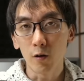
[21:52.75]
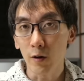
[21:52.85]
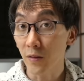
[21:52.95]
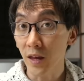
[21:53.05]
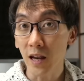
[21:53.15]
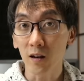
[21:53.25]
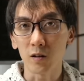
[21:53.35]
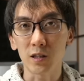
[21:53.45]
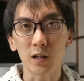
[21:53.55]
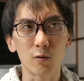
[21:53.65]
around the
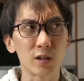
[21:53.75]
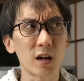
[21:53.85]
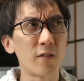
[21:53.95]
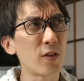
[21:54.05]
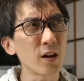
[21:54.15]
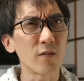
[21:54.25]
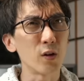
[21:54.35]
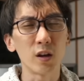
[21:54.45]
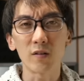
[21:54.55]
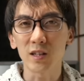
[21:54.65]
analog stick, which I think I've
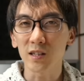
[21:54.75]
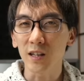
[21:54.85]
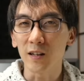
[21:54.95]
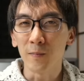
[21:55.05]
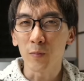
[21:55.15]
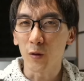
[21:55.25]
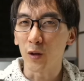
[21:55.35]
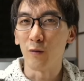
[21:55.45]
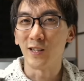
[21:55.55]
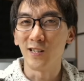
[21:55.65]
only ever seen on
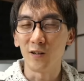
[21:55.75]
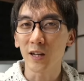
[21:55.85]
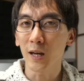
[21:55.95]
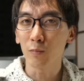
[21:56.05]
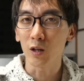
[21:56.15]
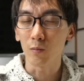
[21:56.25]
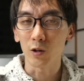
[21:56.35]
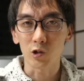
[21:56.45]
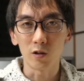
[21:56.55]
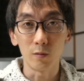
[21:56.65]
the original GameCube
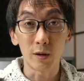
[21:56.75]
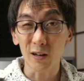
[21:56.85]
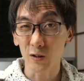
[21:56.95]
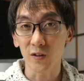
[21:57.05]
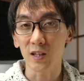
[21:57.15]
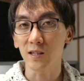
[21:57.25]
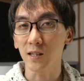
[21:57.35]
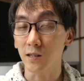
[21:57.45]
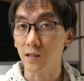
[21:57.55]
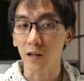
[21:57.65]
controller, but that was for the
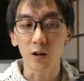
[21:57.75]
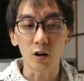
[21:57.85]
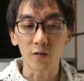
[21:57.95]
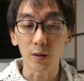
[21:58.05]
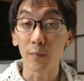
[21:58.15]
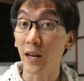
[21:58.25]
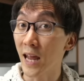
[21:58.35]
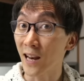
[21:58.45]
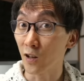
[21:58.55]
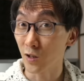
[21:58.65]
C-stick, not for the main
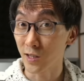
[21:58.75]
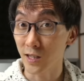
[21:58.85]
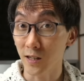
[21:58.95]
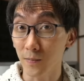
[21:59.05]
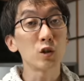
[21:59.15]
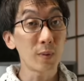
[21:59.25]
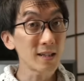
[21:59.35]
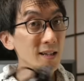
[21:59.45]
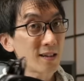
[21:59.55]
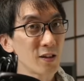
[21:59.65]
analog stick. So
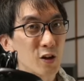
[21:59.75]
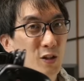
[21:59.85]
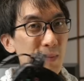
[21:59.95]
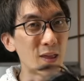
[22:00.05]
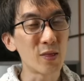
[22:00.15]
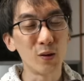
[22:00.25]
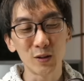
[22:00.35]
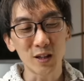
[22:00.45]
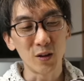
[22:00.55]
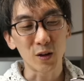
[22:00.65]
basically, those are my
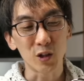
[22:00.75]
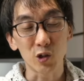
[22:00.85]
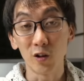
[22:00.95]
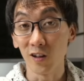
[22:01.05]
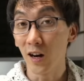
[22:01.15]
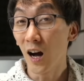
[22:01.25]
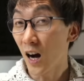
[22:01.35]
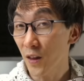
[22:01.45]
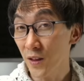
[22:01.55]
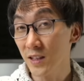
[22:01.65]
thoughts on the controller.
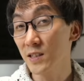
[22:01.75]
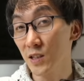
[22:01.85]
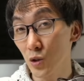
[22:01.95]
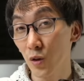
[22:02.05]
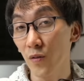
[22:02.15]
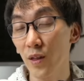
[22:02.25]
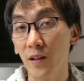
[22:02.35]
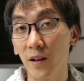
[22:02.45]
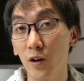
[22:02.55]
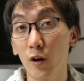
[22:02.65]
I think it's the sort of
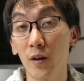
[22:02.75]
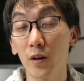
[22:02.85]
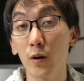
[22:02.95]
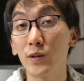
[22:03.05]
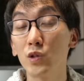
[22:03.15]
thing that you're either going